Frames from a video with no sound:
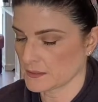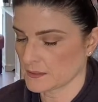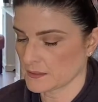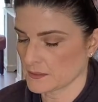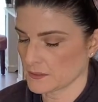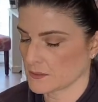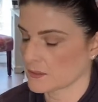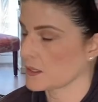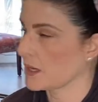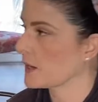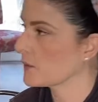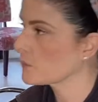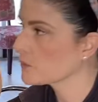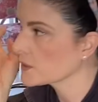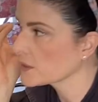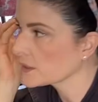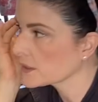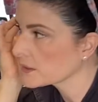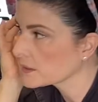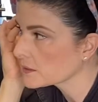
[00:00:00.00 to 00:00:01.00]
you're not
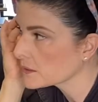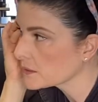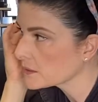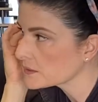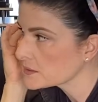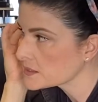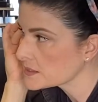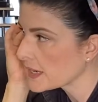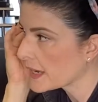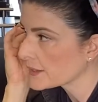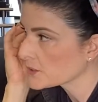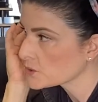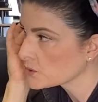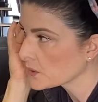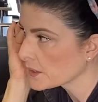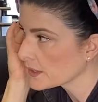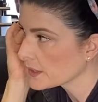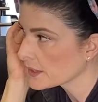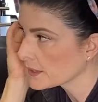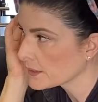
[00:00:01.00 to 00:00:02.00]
really
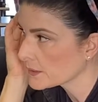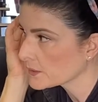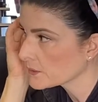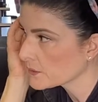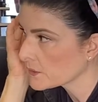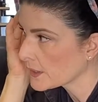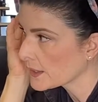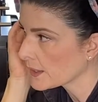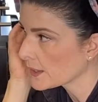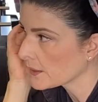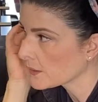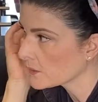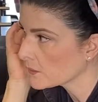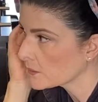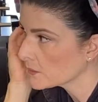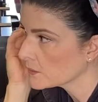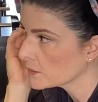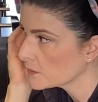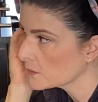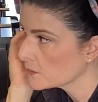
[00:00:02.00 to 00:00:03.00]
saturating your
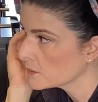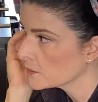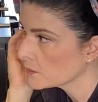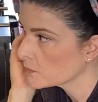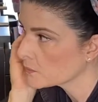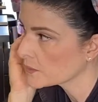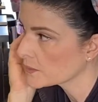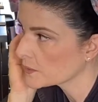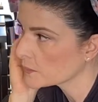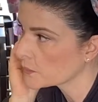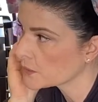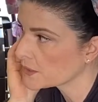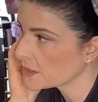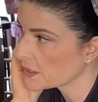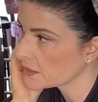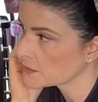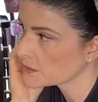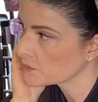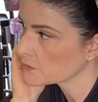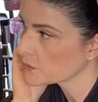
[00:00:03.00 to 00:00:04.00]
hair with the
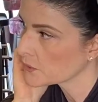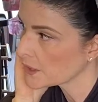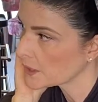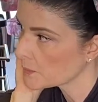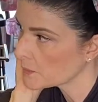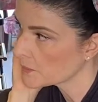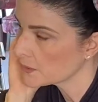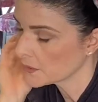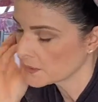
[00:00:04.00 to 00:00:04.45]
protective cream.